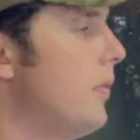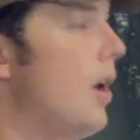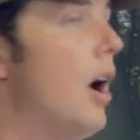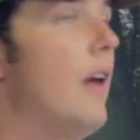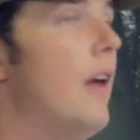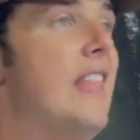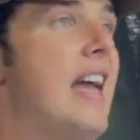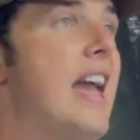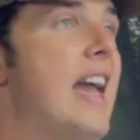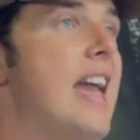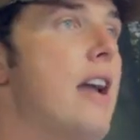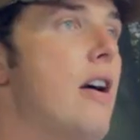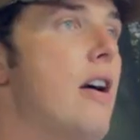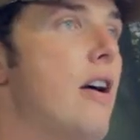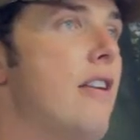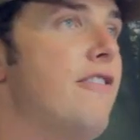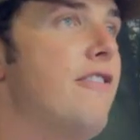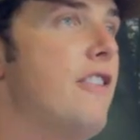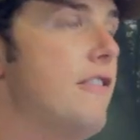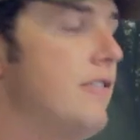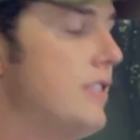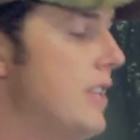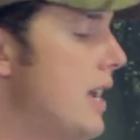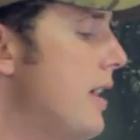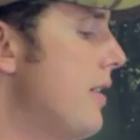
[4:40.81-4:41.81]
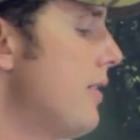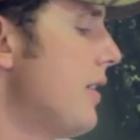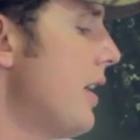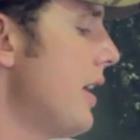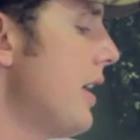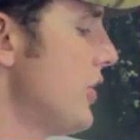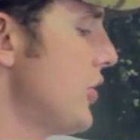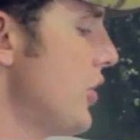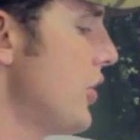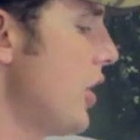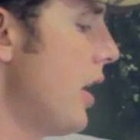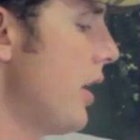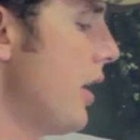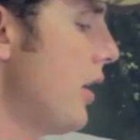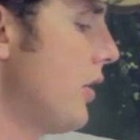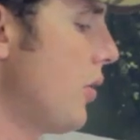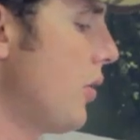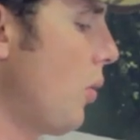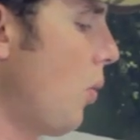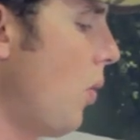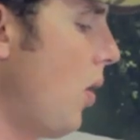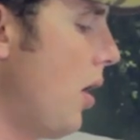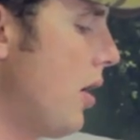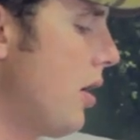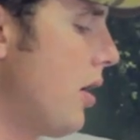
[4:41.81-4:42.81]
On the AR-15 that I shot
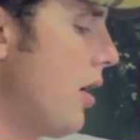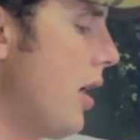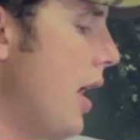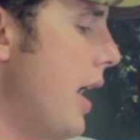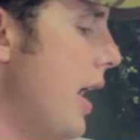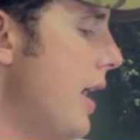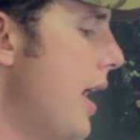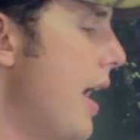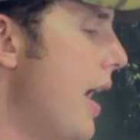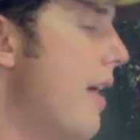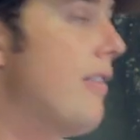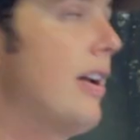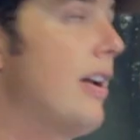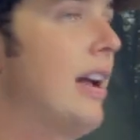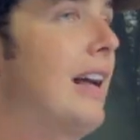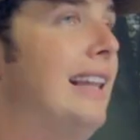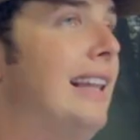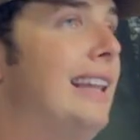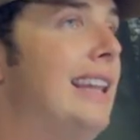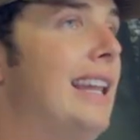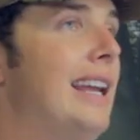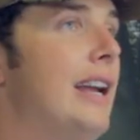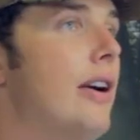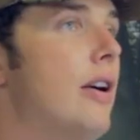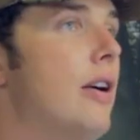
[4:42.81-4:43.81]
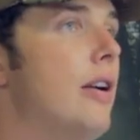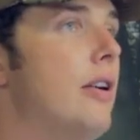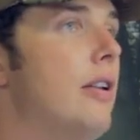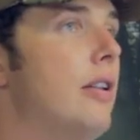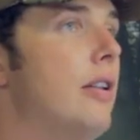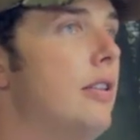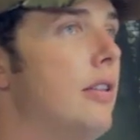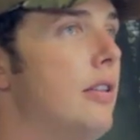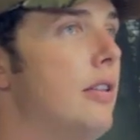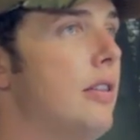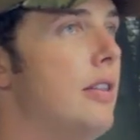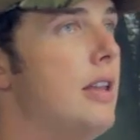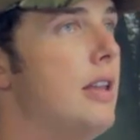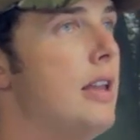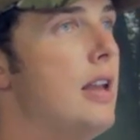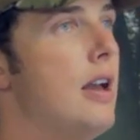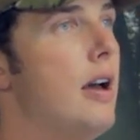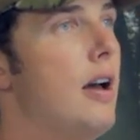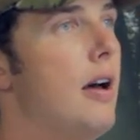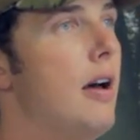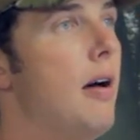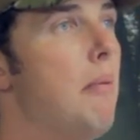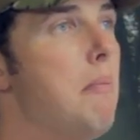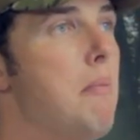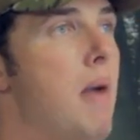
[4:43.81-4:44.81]
underwater, I haven't cleared the uh,